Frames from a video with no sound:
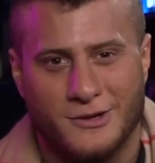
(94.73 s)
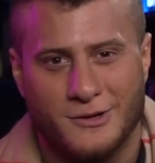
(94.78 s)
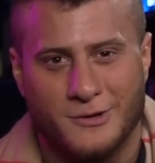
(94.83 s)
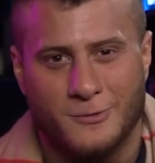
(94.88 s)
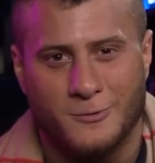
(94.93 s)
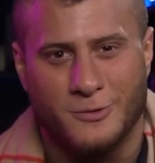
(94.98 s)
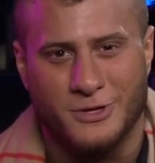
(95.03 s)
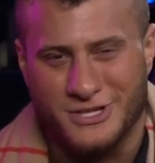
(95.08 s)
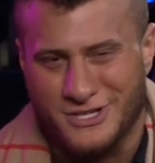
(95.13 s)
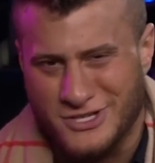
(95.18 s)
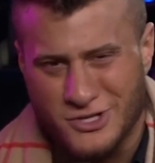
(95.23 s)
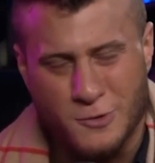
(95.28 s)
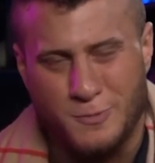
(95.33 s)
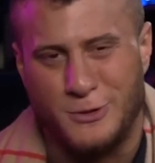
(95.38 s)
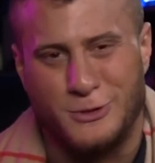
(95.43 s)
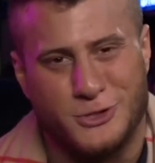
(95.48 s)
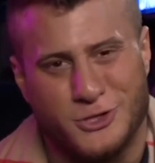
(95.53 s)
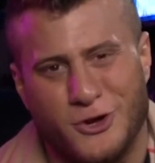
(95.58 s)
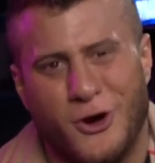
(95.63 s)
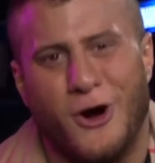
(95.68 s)
with a
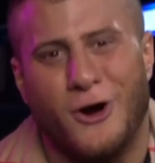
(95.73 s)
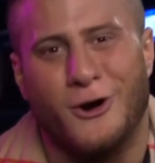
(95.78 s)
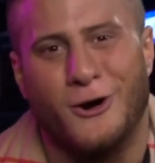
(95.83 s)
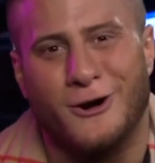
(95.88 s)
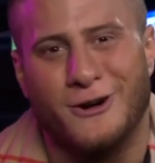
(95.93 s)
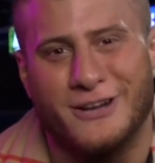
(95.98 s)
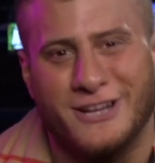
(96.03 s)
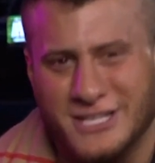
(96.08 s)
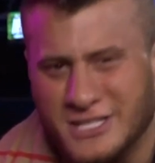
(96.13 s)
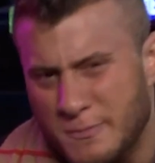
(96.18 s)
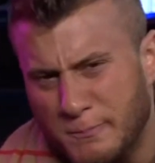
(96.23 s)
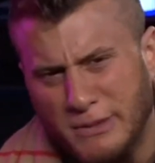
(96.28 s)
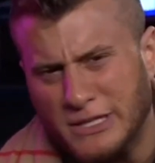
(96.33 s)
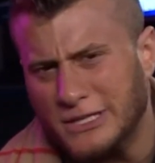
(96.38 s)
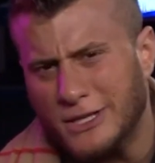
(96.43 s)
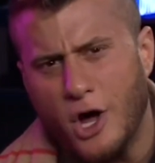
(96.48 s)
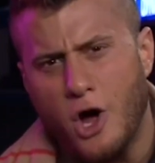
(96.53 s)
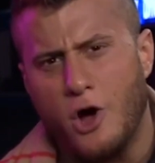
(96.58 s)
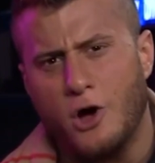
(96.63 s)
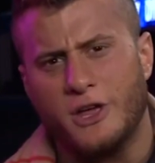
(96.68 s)
superstar. He doesn't
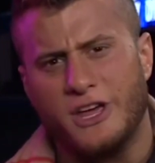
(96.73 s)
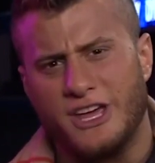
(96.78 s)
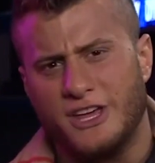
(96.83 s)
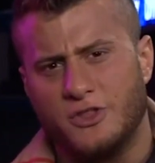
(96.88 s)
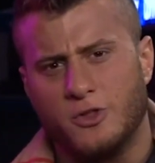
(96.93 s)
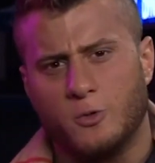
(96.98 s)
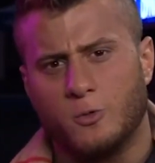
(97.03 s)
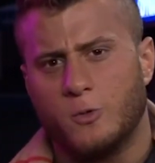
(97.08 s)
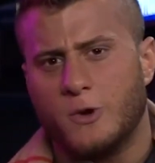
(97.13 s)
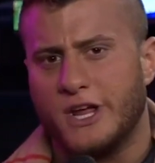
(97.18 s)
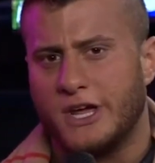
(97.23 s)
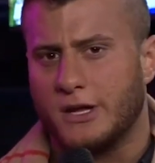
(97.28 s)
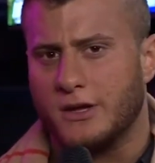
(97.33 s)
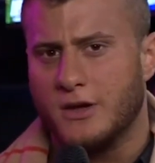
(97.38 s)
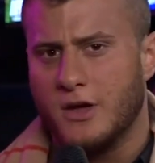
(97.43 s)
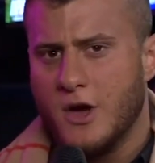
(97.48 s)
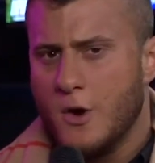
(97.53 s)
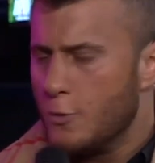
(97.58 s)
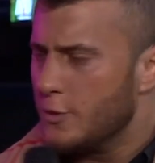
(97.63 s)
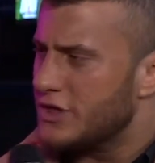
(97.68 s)
belong in the ring
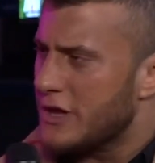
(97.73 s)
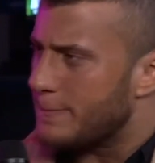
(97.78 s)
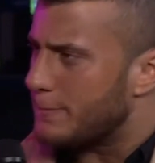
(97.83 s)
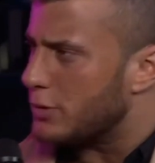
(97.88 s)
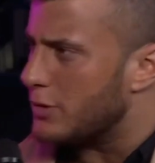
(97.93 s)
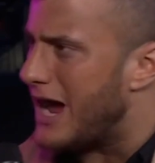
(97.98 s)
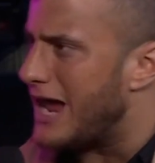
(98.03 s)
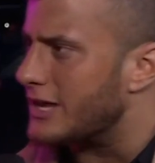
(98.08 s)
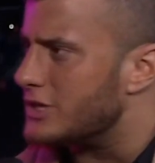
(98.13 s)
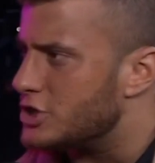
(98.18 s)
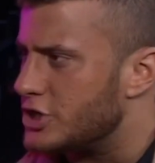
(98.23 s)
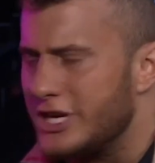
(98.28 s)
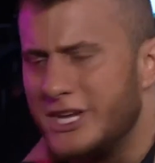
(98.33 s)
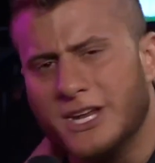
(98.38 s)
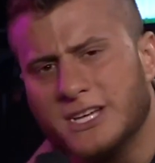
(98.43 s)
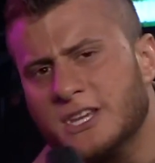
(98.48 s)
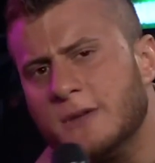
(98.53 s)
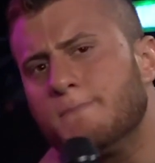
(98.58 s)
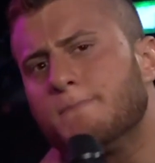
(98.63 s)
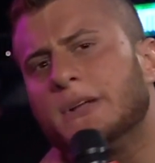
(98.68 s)
with a prodigy. He
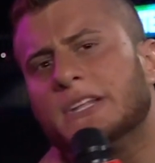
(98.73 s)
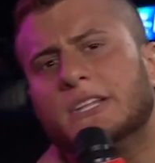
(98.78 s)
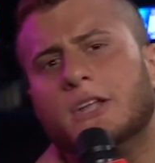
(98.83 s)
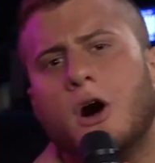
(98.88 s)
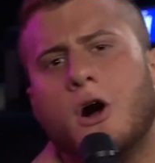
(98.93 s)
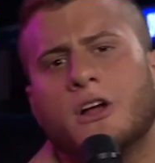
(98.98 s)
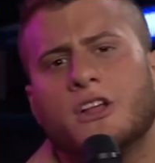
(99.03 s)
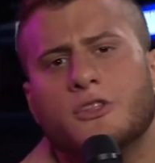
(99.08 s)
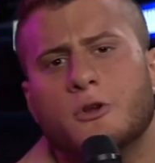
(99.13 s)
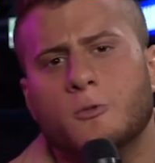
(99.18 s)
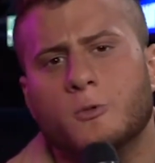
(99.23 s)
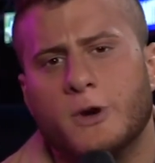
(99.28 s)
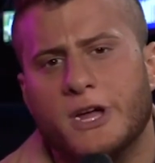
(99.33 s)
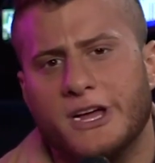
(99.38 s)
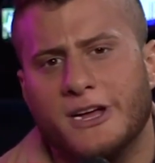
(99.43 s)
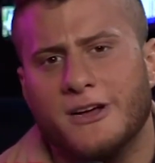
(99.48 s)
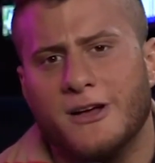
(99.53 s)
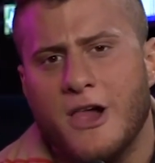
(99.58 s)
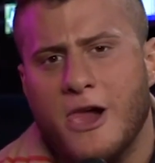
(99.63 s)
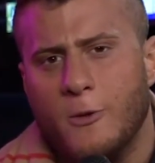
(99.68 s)
doesn't belong in the
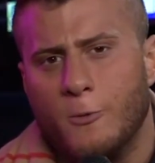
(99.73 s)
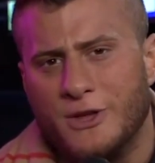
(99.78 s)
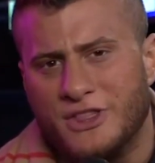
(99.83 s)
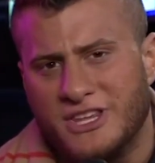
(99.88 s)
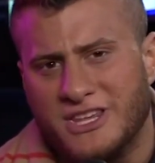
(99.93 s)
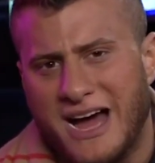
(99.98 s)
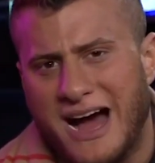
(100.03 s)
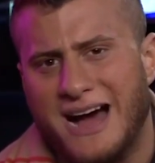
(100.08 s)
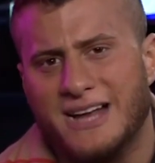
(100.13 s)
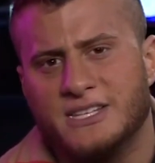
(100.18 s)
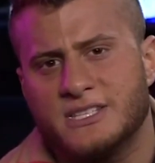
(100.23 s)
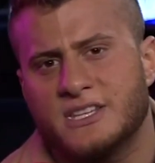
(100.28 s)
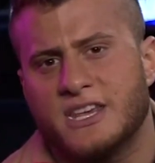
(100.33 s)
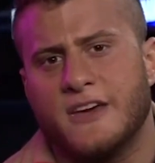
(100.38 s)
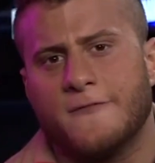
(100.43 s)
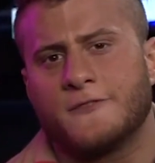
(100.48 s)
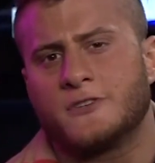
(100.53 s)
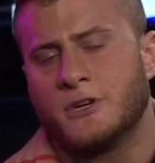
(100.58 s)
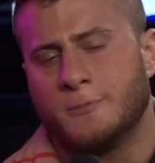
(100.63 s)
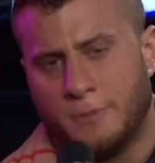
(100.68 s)
ring with God's
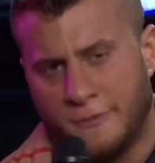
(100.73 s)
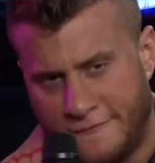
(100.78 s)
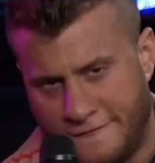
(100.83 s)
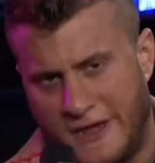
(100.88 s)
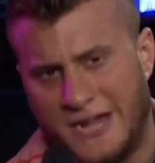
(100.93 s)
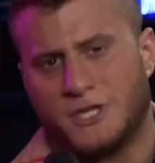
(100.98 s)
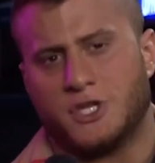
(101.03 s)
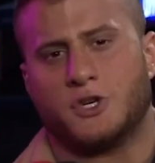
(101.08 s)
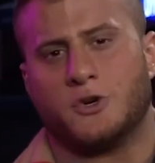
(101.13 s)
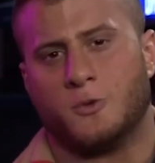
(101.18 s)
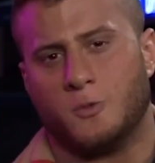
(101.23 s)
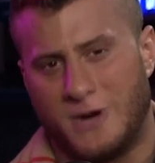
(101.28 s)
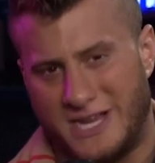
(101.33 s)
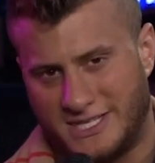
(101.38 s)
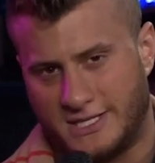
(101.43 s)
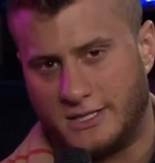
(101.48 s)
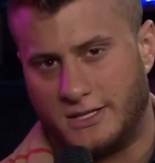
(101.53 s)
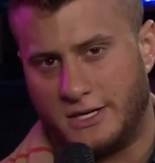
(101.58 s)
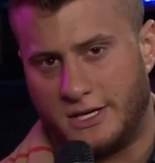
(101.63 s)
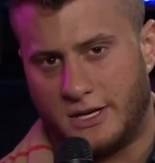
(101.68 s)
gift to professional
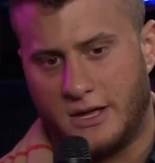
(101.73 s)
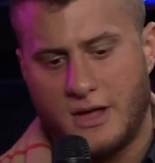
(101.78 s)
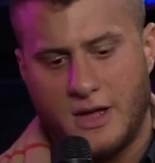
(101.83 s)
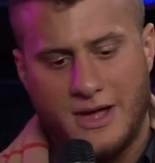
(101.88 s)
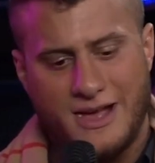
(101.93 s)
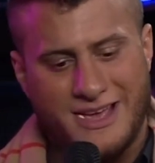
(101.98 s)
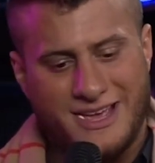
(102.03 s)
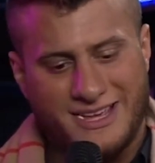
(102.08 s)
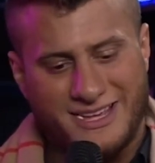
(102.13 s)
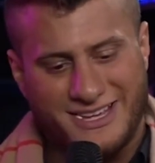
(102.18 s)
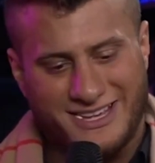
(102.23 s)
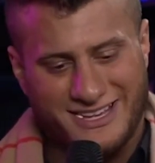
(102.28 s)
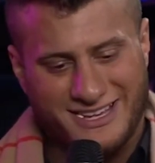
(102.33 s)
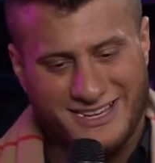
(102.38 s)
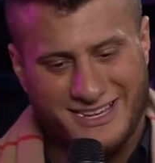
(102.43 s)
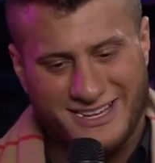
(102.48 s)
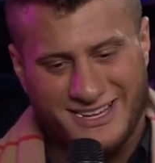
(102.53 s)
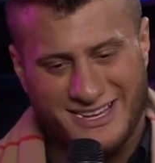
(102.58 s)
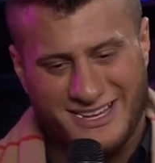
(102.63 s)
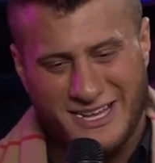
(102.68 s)
wrestling.
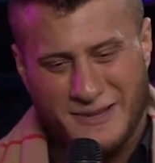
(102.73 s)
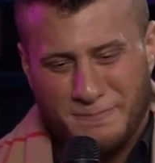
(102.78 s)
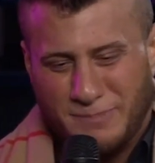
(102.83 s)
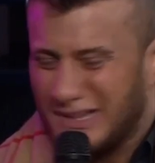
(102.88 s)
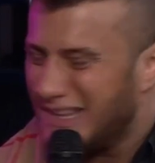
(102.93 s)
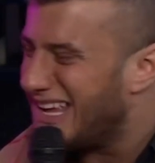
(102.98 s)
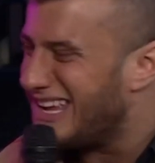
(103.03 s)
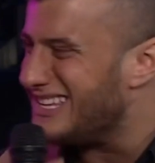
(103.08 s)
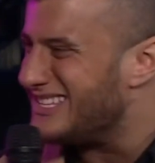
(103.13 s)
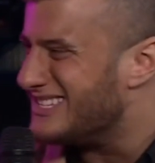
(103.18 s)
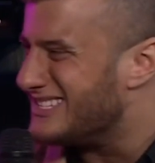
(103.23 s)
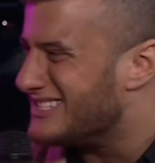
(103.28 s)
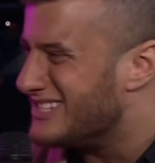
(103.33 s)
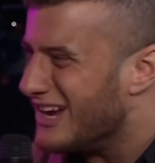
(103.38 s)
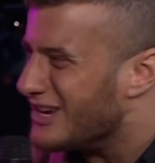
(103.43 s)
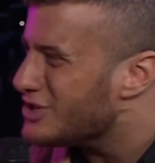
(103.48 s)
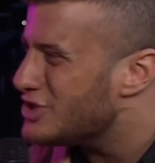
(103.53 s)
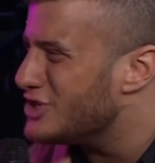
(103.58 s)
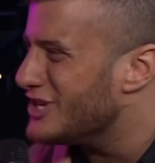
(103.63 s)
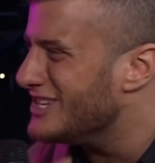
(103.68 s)
He plays
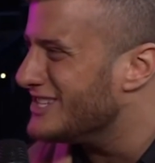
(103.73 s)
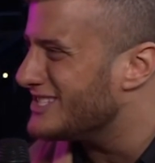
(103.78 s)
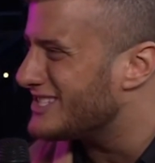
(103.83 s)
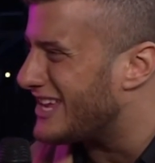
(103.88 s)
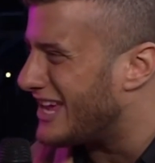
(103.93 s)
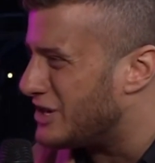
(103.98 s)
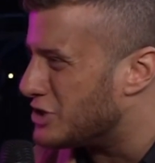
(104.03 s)
Dungeons and